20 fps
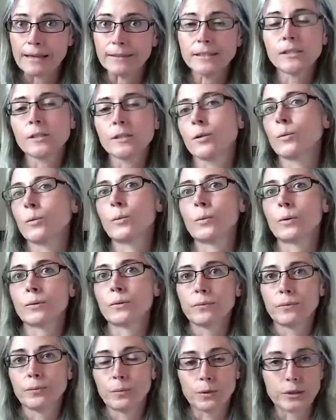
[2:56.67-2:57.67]
So
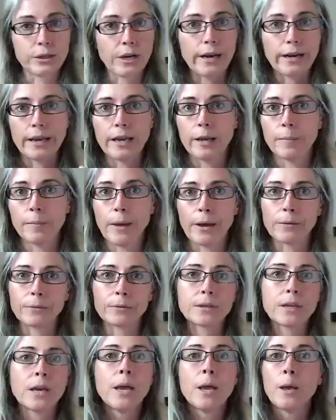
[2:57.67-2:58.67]
we're talking about
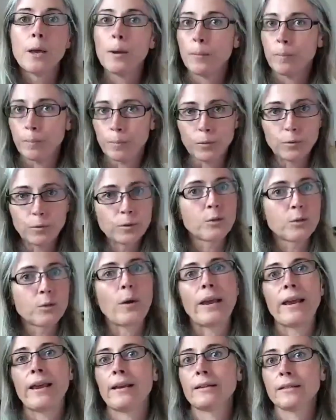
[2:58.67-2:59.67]
mood
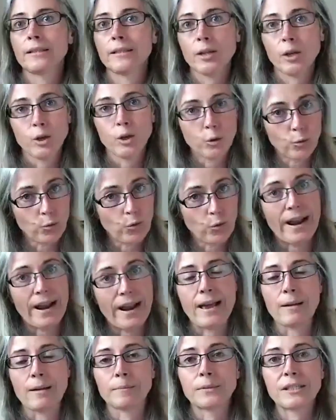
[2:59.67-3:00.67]
swings,
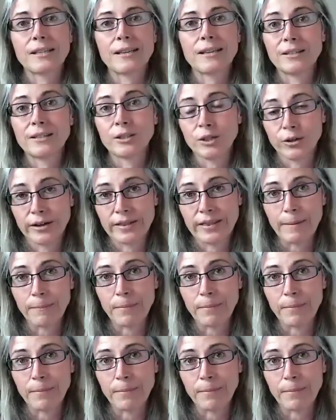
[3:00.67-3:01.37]
cramps during that